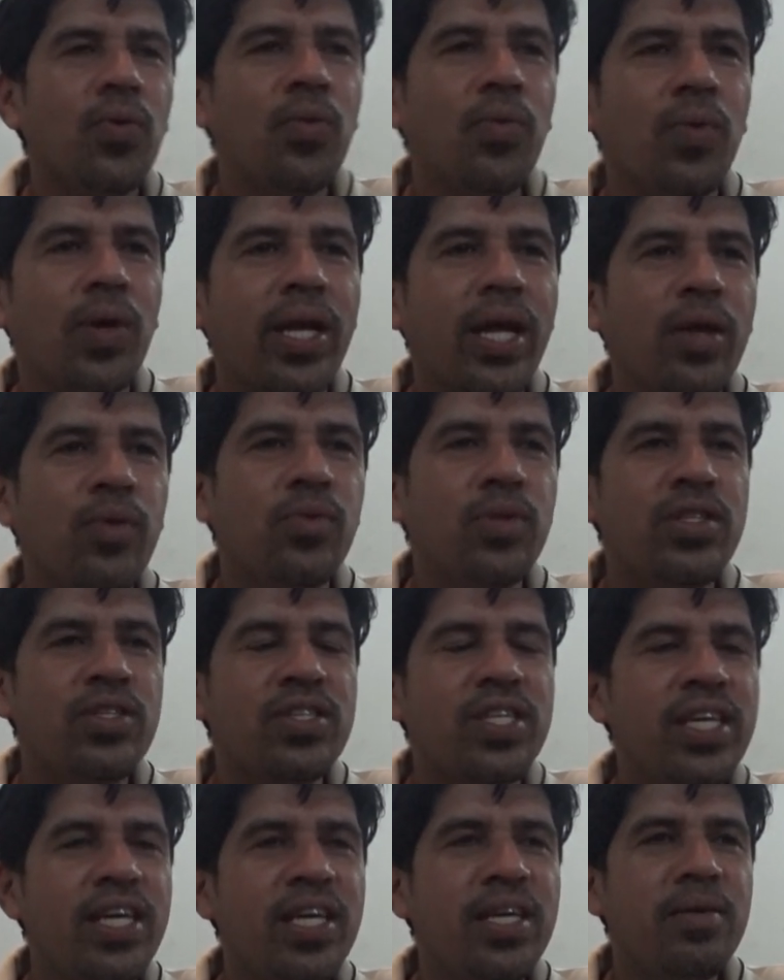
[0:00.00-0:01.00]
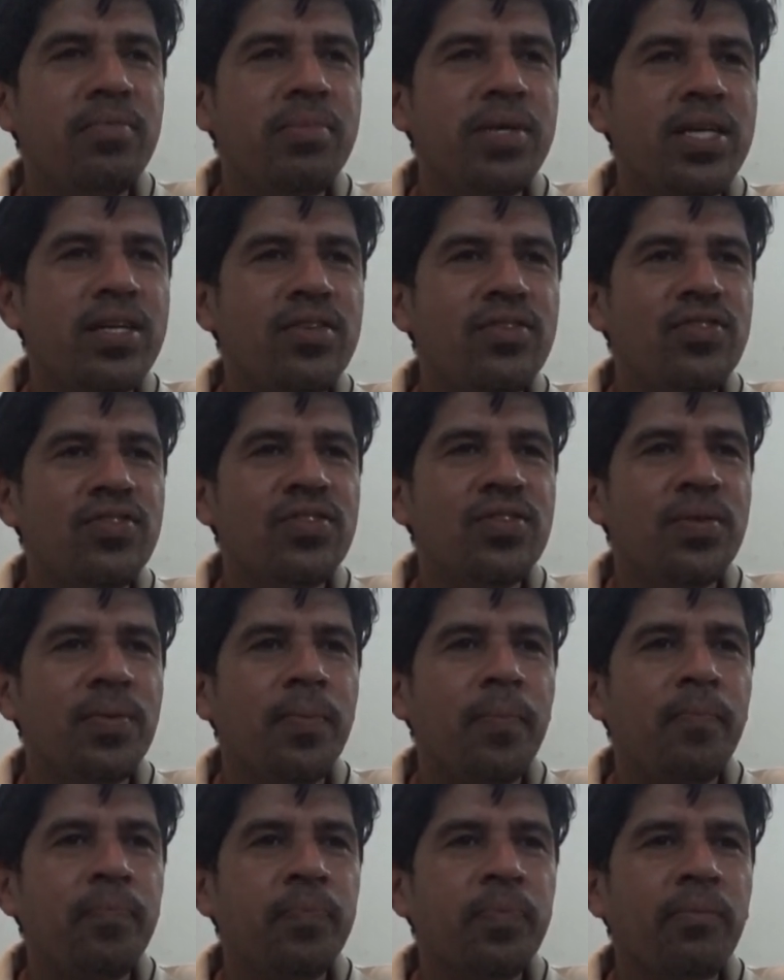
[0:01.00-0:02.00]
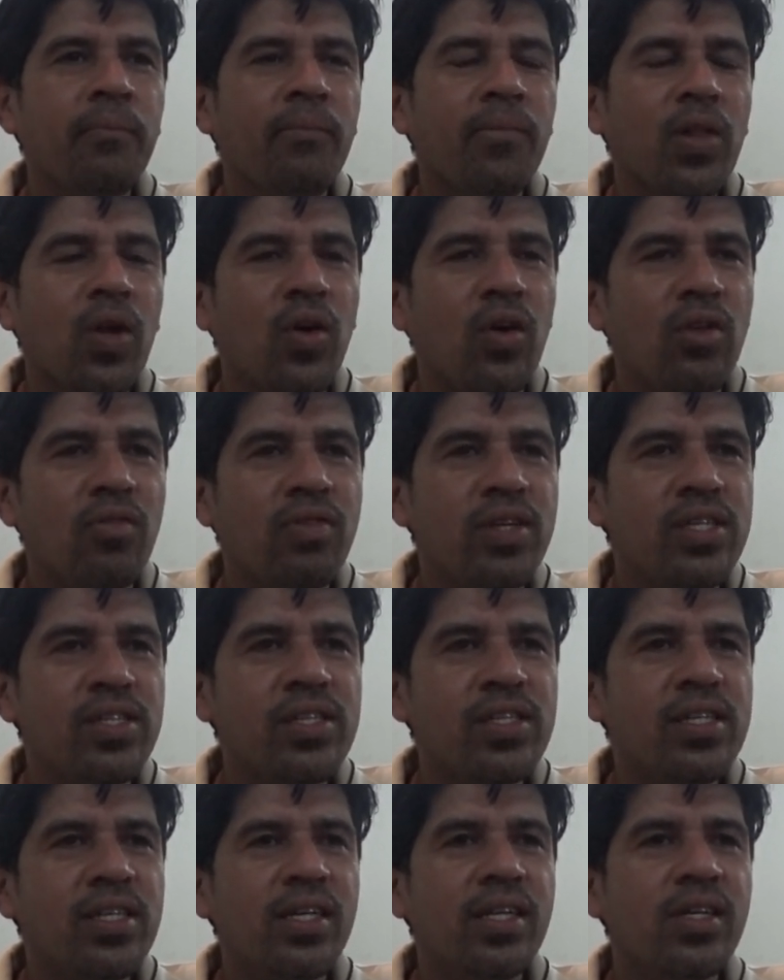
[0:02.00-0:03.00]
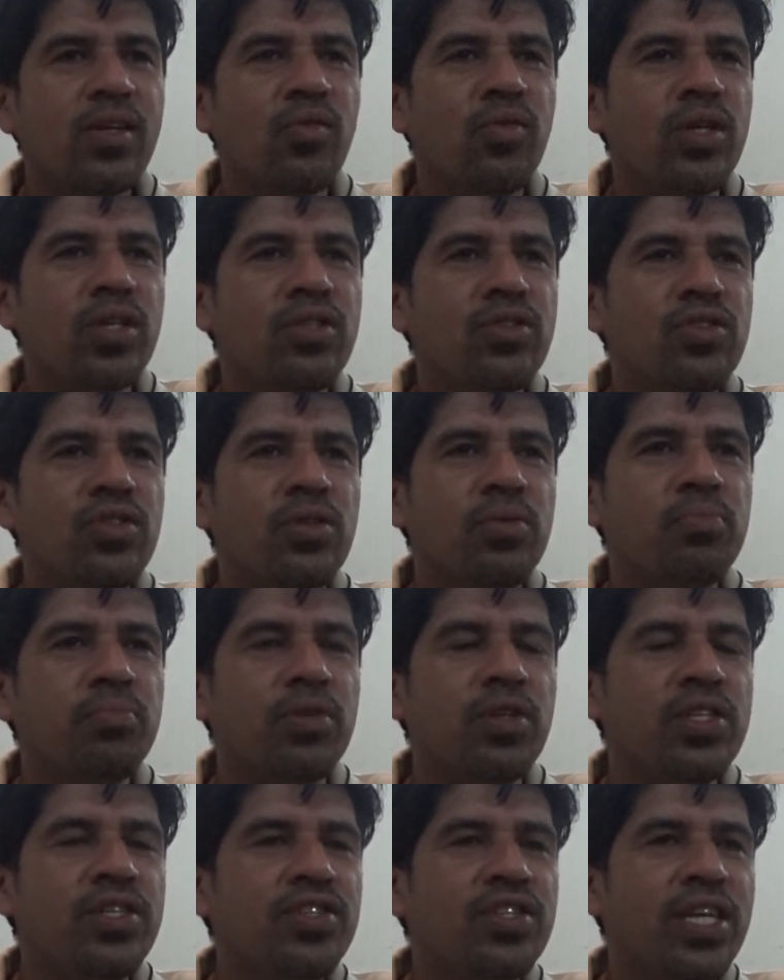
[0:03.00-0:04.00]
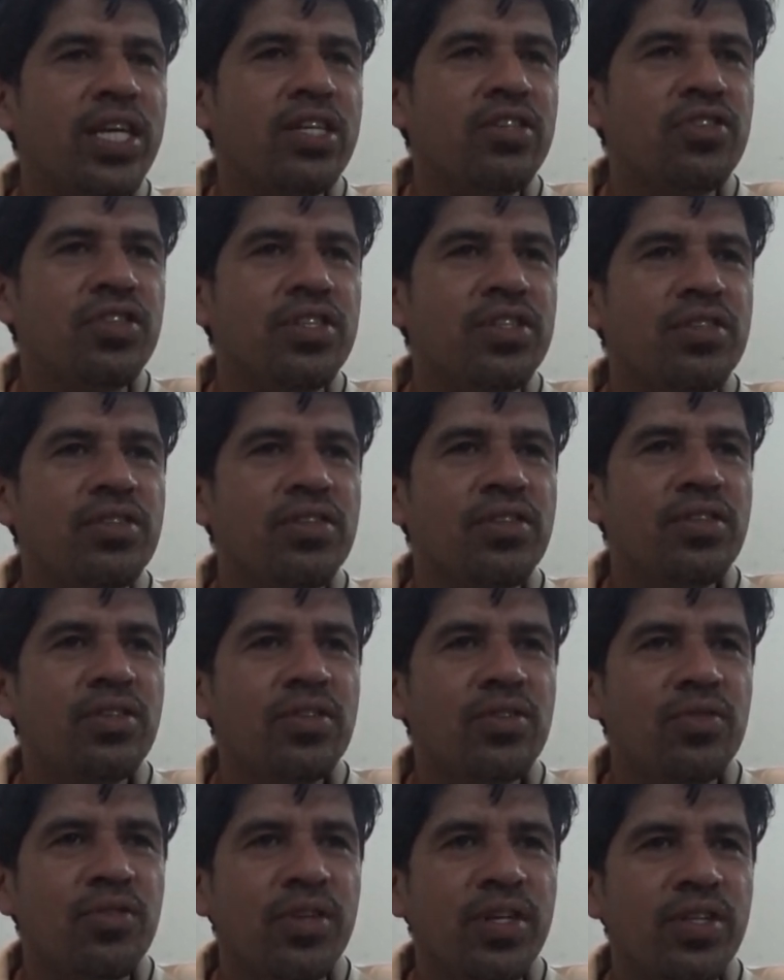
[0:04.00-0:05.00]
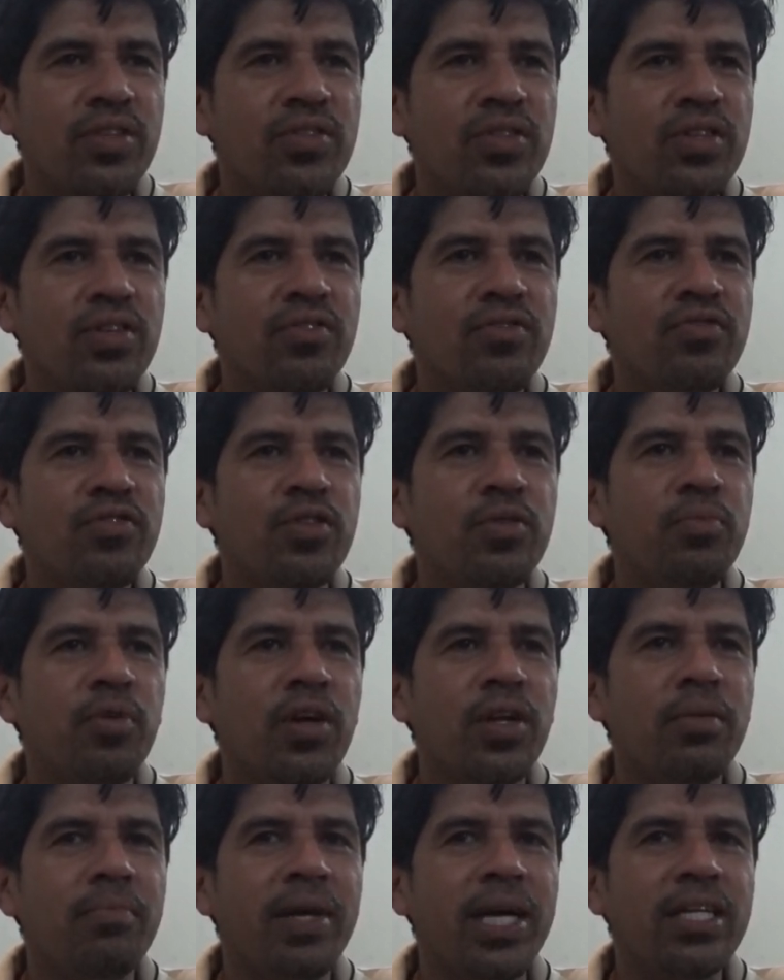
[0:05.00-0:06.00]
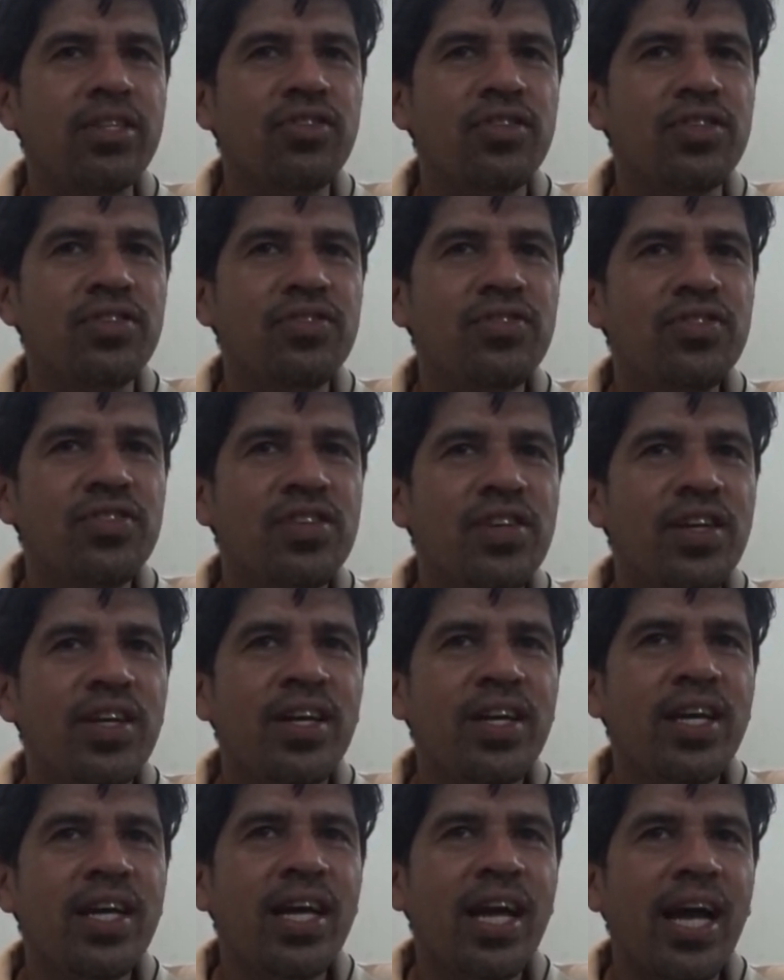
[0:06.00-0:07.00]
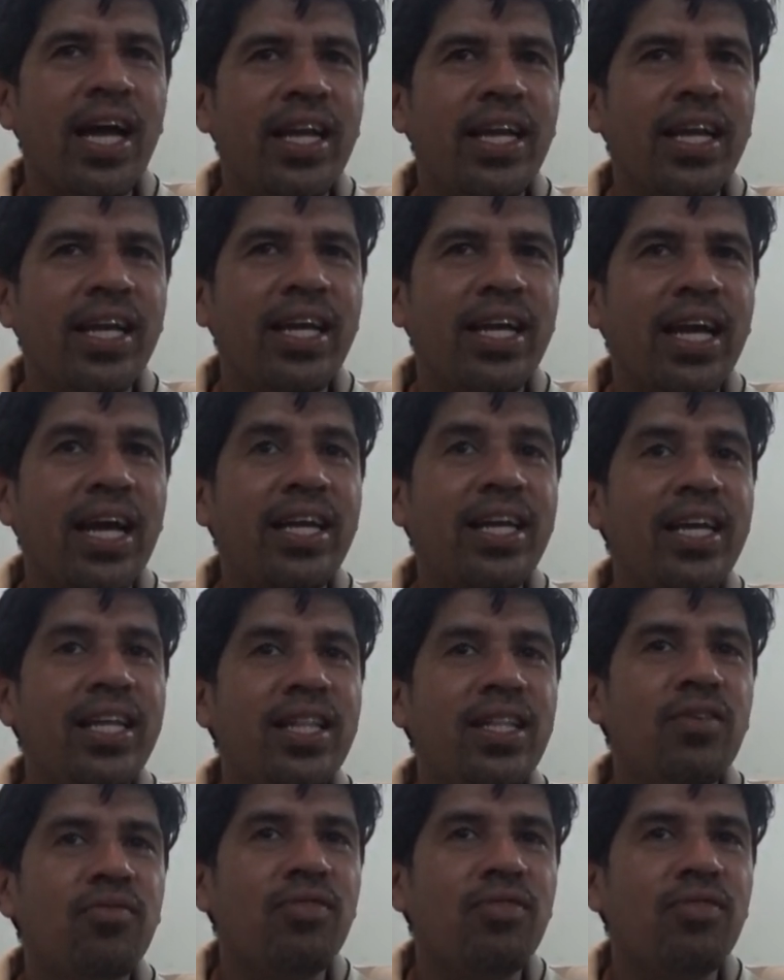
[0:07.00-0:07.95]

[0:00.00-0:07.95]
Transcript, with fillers: What I would see him is always going to the police station, going to the football matches and getting the